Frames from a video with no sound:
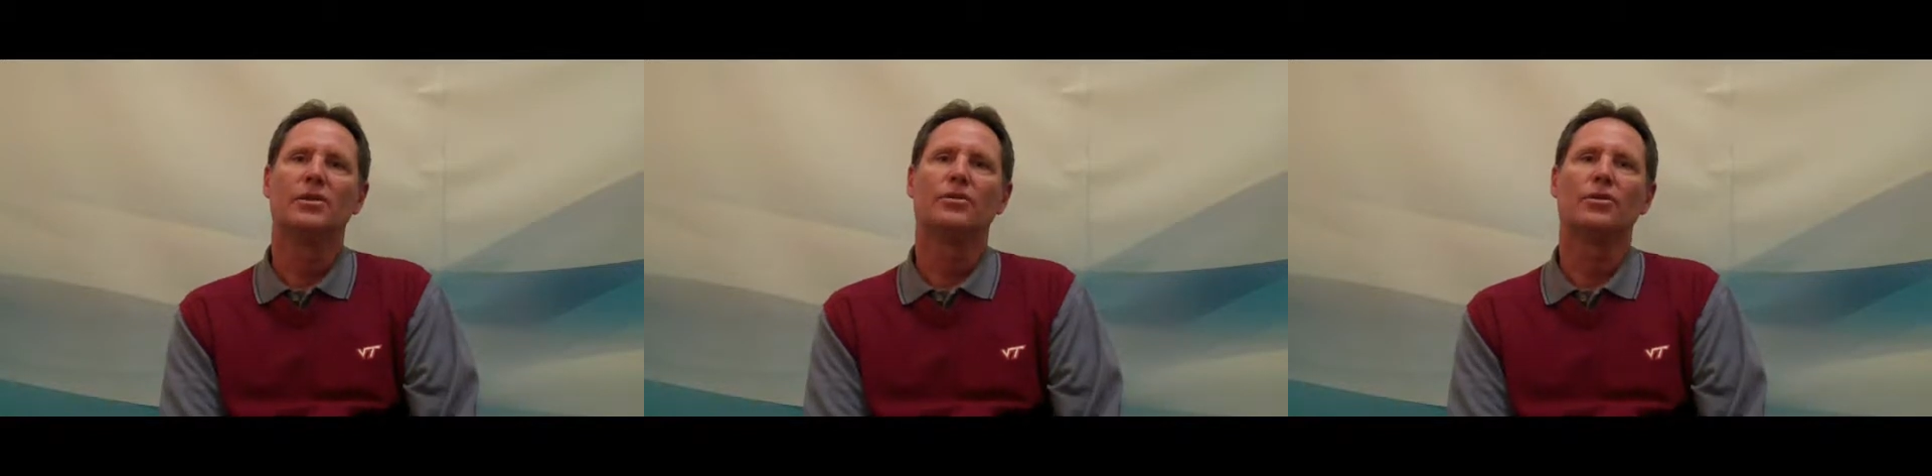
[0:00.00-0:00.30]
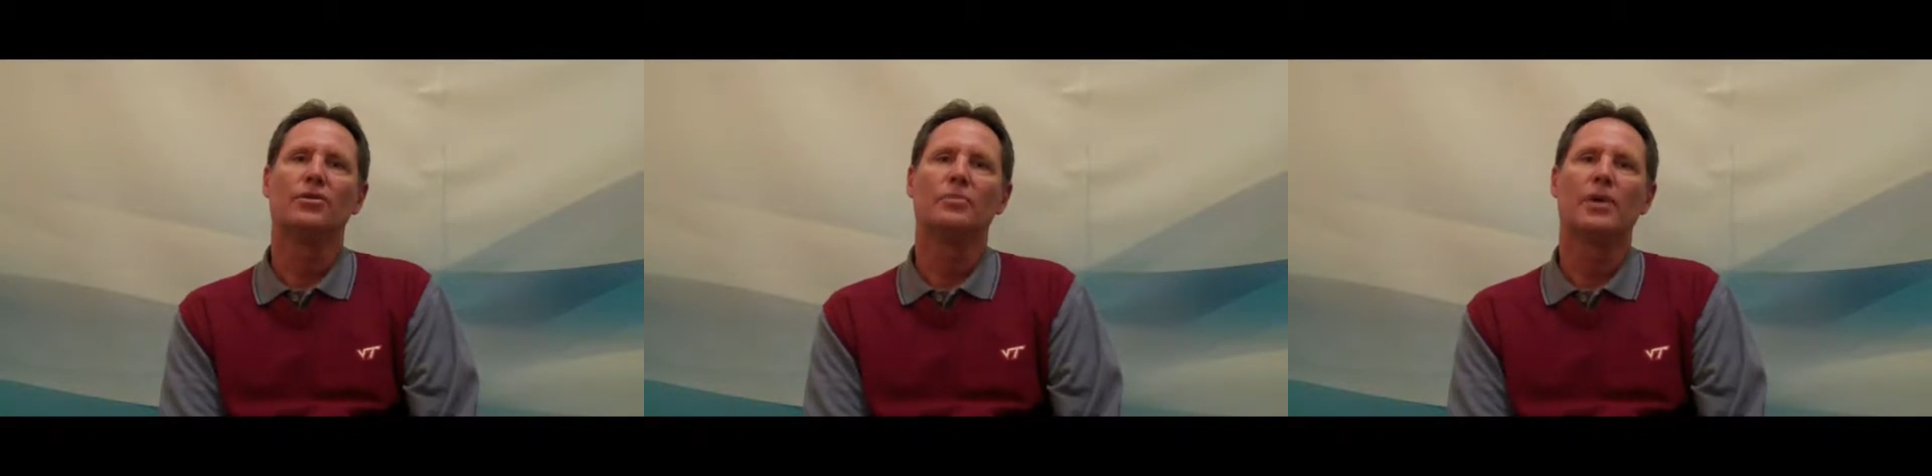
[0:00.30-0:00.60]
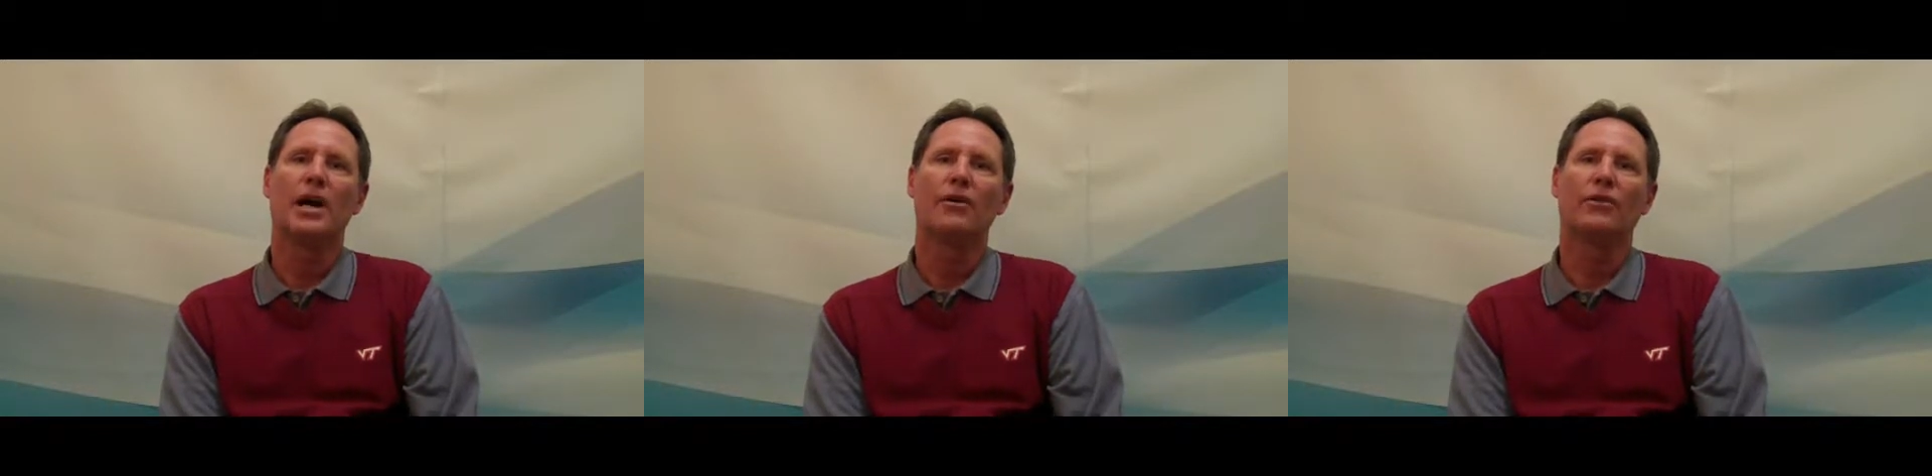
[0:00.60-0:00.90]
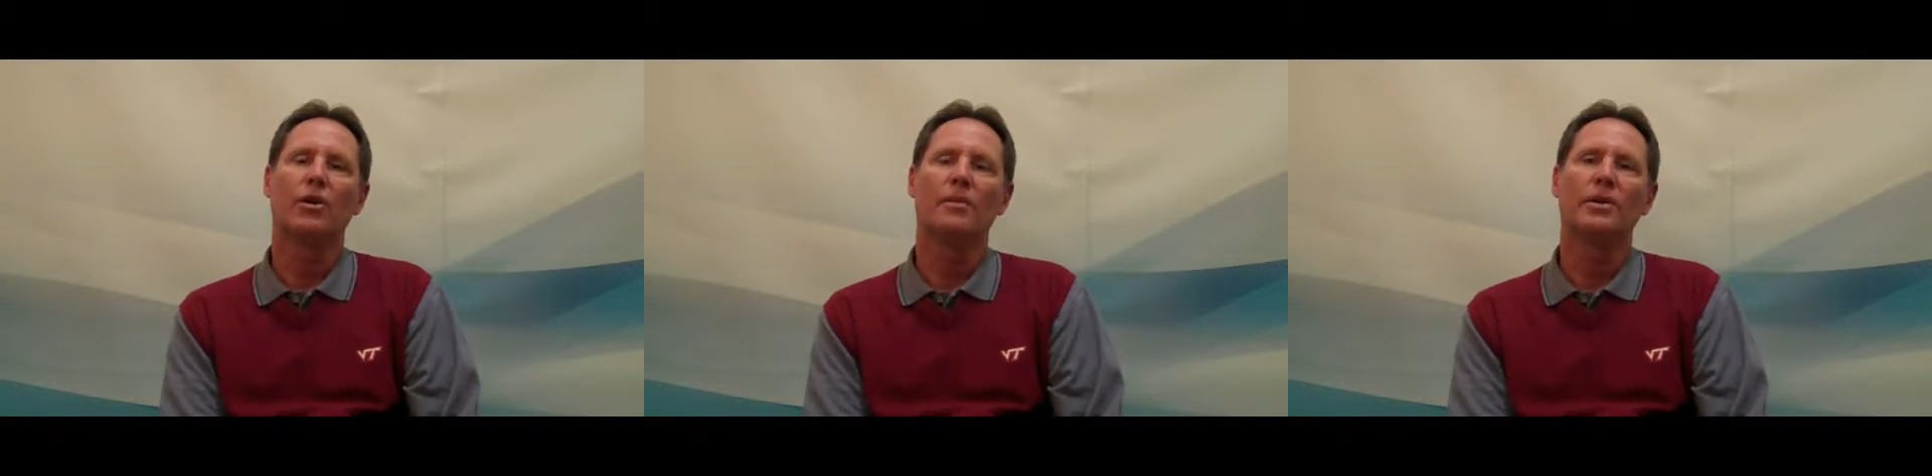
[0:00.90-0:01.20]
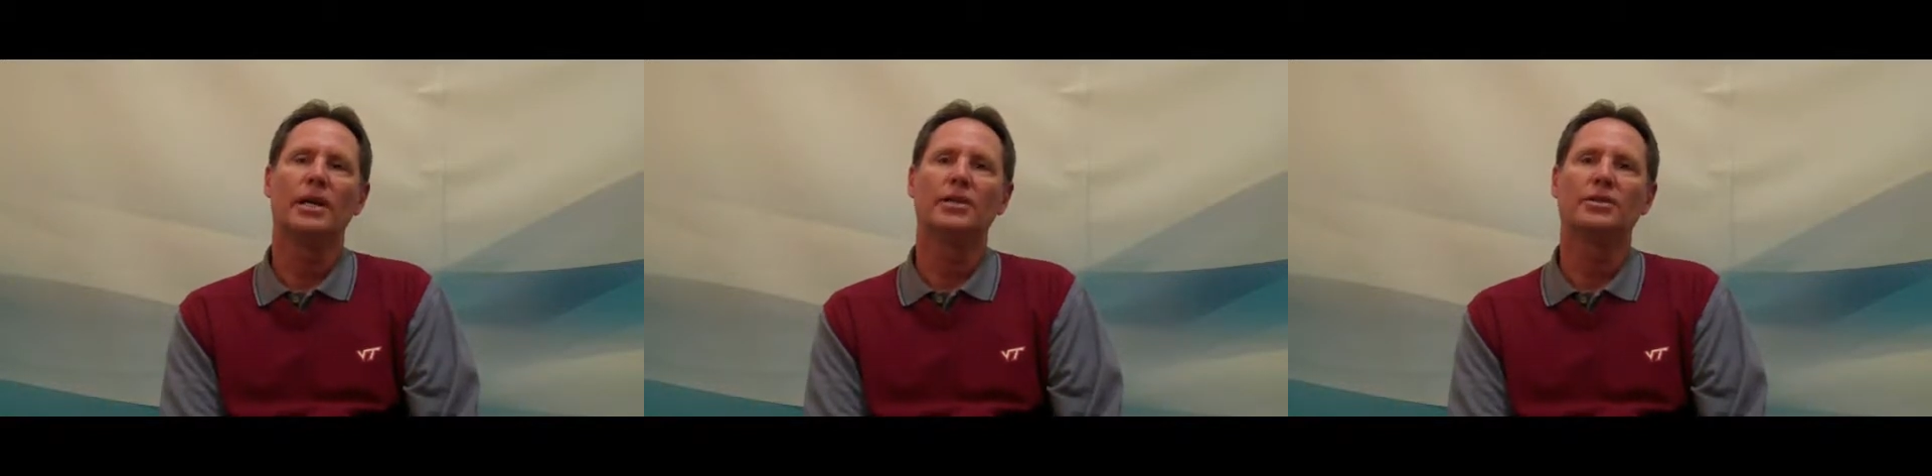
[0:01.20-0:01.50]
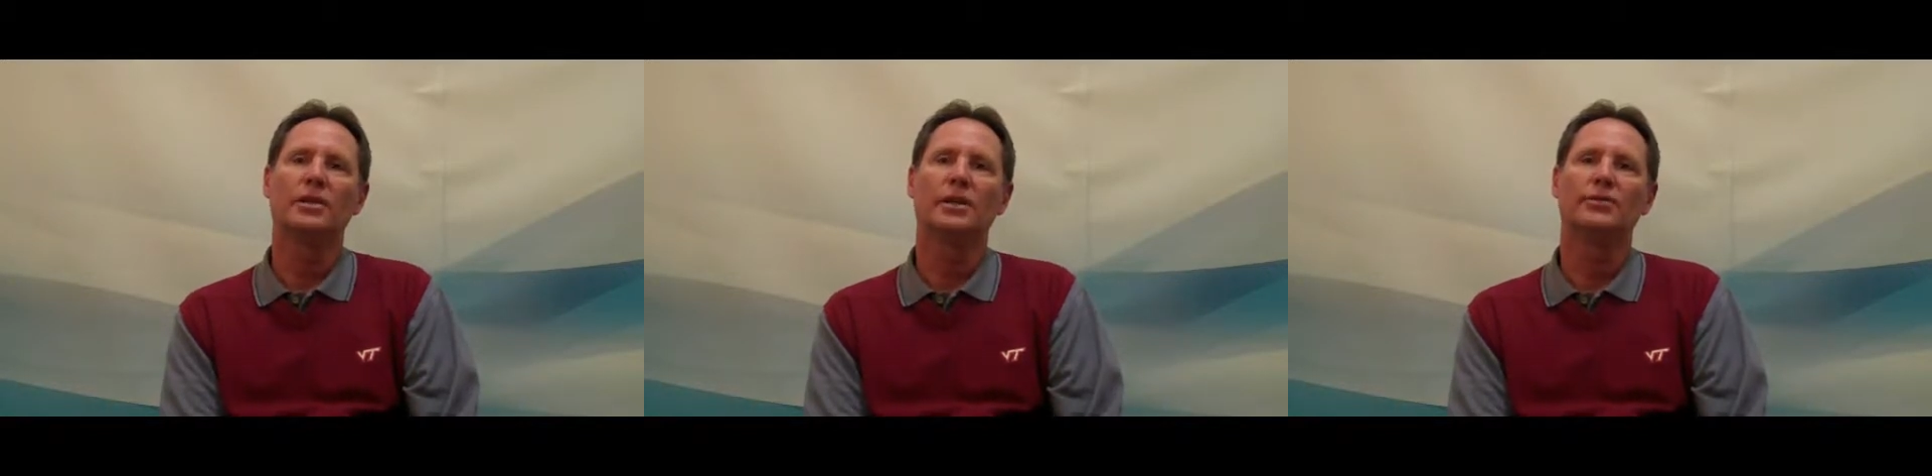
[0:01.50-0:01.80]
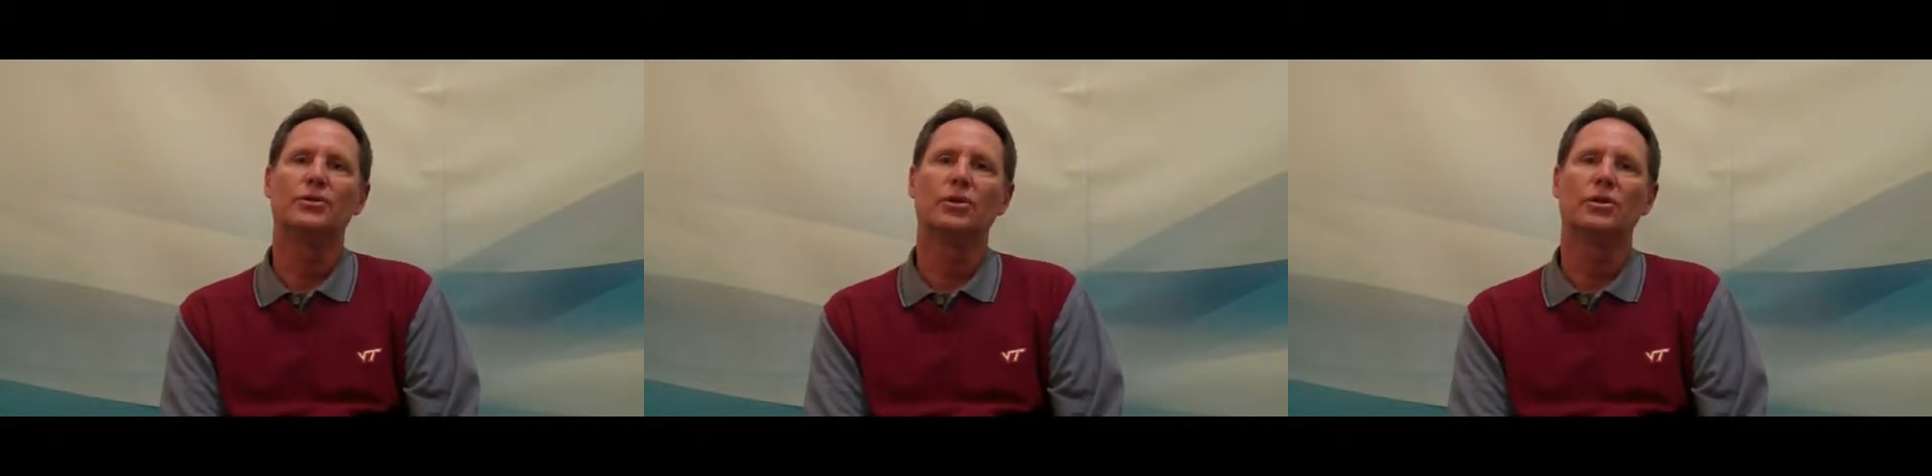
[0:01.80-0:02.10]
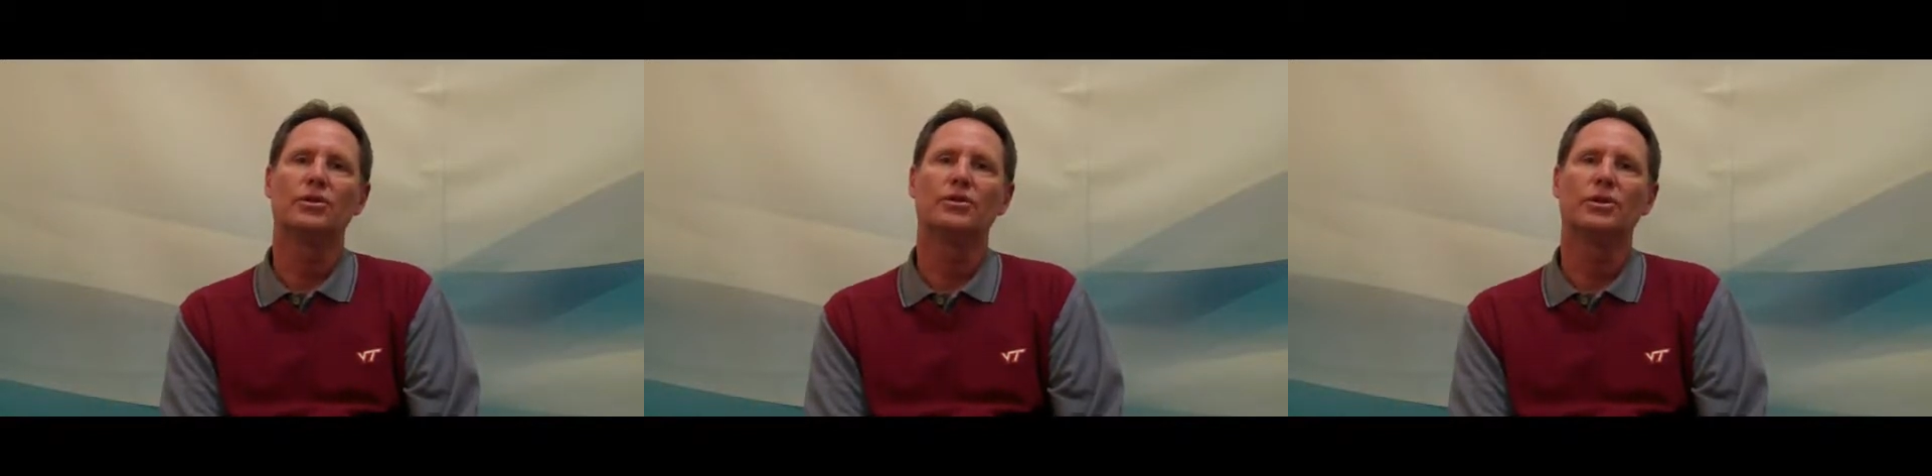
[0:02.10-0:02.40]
through the power of carbonation lifts dirt